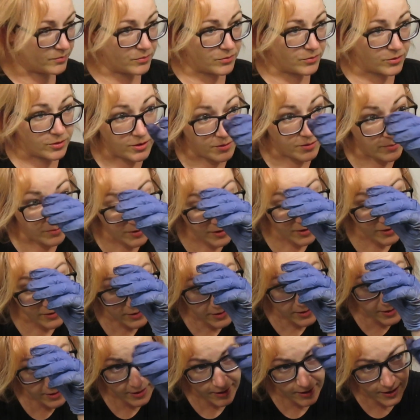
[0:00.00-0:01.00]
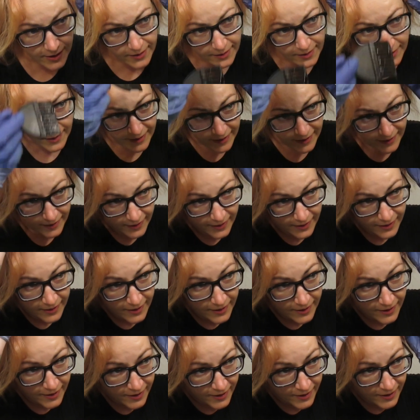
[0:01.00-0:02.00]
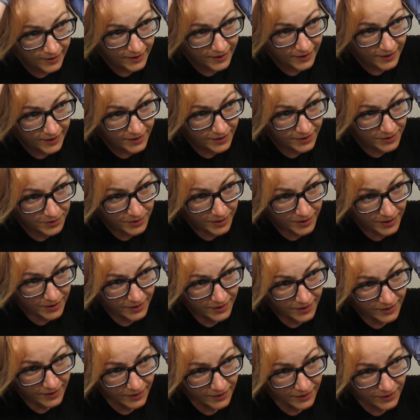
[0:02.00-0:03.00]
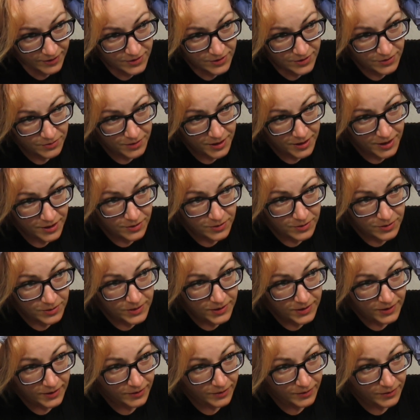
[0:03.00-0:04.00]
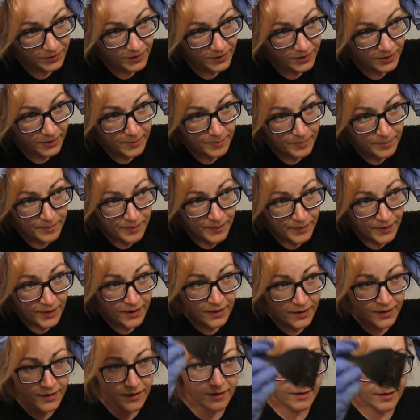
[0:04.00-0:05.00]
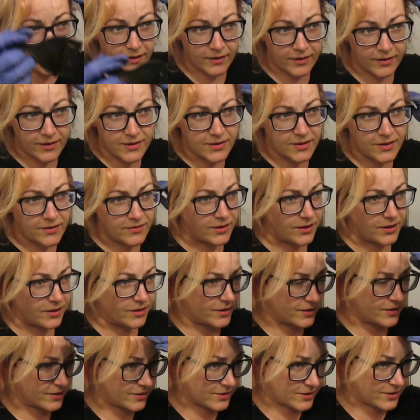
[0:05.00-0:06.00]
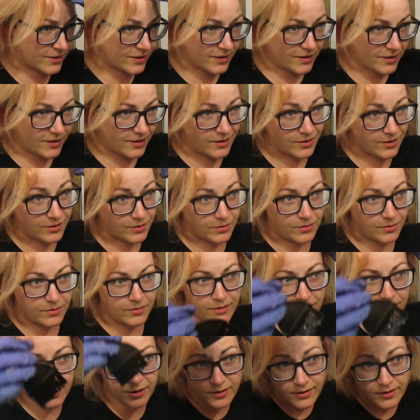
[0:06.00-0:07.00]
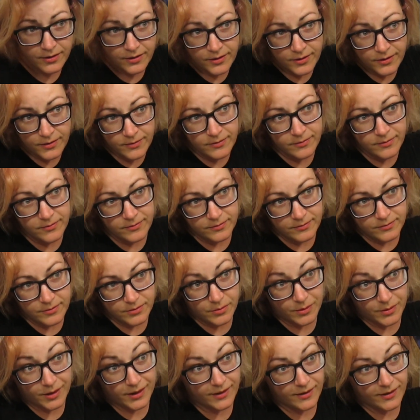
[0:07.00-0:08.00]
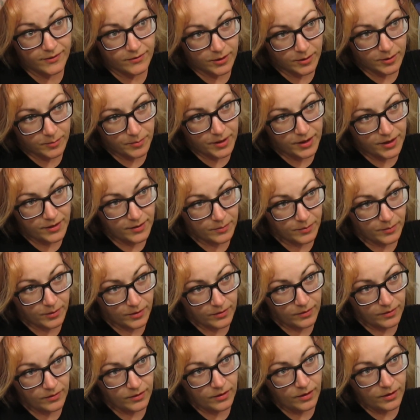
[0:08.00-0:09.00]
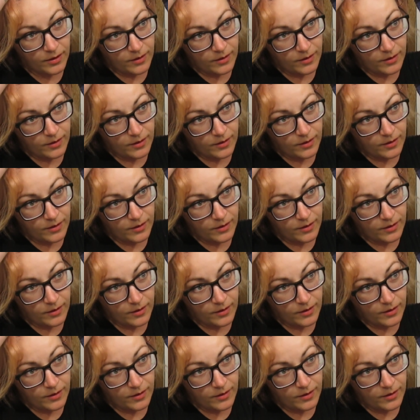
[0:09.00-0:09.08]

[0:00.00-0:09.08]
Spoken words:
more than plus 30, like, you can't do anything. There's no way to cool down, unless you have air conditioning, and I don't. I live in a basement.